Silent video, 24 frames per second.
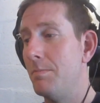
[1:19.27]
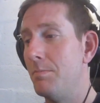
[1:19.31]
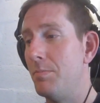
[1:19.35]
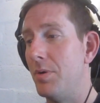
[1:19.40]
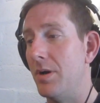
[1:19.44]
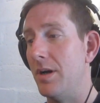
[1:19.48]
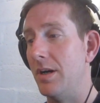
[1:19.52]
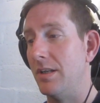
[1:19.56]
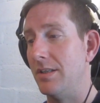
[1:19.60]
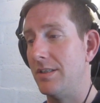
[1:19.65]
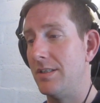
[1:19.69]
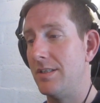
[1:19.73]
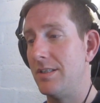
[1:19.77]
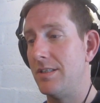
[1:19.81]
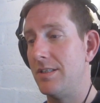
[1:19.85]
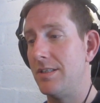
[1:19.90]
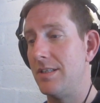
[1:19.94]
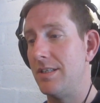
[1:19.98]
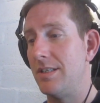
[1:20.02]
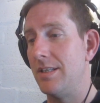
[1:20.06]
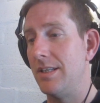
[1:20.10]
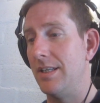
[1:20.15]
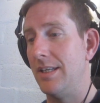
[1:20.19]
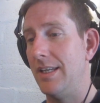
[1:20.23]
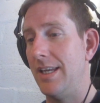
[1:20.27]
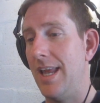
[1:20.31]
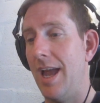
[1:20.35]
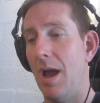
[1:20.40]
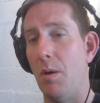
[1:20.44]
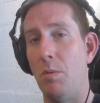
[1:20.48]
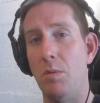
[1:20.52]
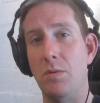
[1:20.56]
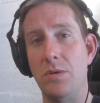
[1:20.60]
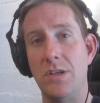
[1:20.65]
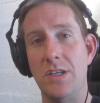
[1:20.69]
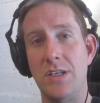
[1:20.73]
But
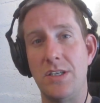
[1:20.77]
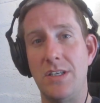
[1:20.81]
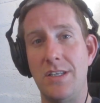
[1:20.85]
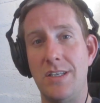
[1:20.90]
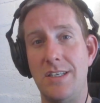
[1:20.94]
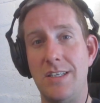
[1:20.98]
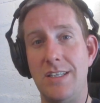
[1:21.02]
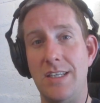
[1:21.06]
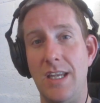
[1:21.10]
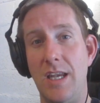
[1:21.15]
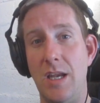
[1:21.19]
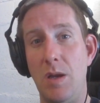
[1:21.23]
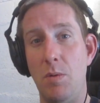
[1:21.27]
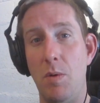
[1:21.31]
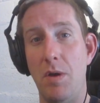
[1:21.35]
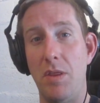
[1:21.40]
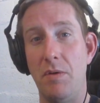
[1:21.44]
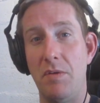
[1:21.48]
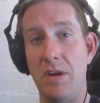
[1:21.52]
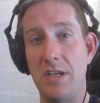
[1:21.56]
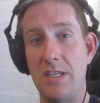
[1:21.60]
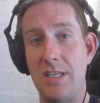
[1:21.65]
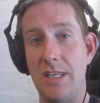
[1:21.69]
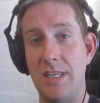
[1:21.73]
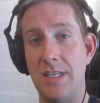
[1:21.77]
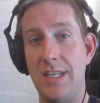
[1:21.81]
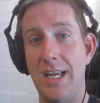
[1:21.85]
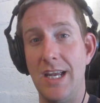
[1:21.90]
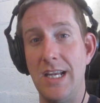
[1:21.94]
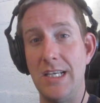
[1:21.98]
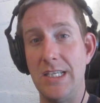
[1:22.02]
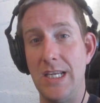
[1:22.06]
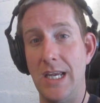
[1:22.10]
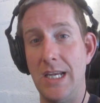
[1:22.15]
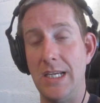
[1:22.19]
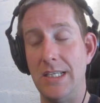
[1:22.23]
yeah, we'll just see where the rest of the
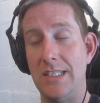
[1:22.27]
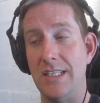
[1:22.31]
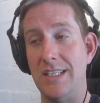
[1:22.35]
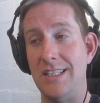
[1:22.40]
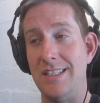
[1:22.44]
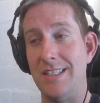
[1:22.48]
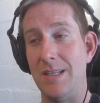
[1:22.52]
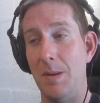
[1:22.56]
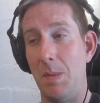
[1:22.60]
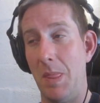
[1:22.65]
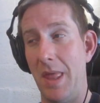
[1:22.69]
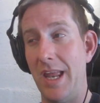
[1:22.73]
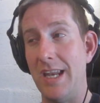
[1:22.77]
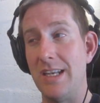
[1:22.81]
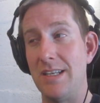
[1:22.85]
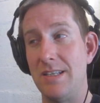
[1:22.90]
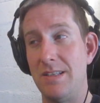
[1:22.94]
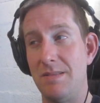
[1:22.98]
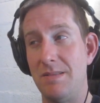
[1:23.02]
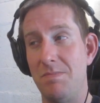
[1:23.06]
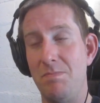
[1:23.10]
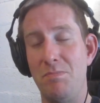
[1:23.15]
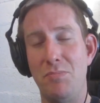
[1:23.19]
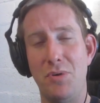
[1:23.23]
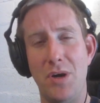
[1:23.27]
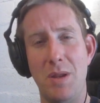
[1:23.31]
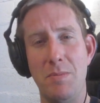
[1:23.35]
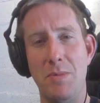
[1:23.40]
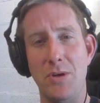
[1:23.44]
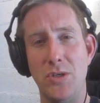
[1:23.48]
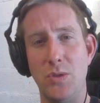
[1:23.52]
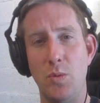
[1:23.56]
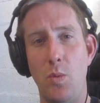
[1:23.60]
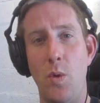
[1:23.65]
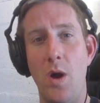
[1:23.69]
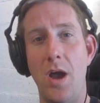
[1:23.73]
day takes us. It's pretty
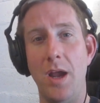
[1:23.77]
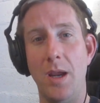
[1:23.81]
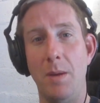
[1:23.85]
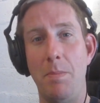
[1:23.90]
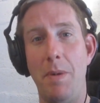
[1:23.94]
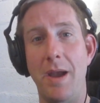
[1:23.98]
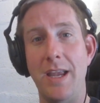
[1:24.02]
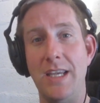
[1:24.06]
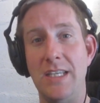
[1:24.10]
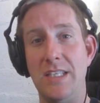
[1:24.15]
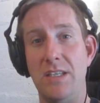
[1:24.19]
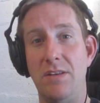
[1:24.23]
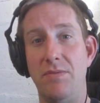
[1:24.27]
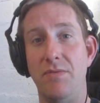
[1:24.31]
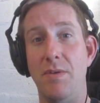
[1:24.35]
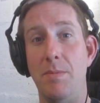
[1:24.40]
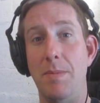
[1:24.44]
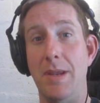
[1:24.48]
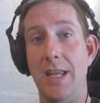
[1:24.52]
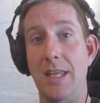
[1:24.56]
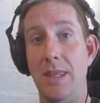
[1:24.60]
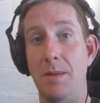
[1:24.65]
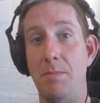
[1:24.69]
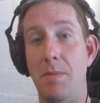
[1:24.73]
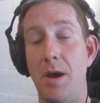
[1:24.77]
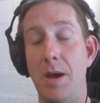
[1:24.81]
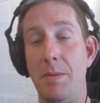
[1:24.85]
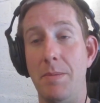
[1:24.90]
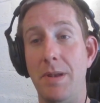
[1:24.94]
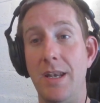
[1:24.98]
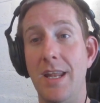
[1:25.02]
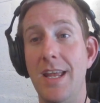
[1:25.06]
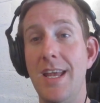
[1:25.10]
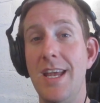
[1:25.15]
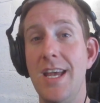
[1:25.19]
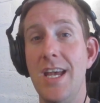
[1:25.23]
much work-based for me at the
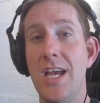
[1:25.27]
moment.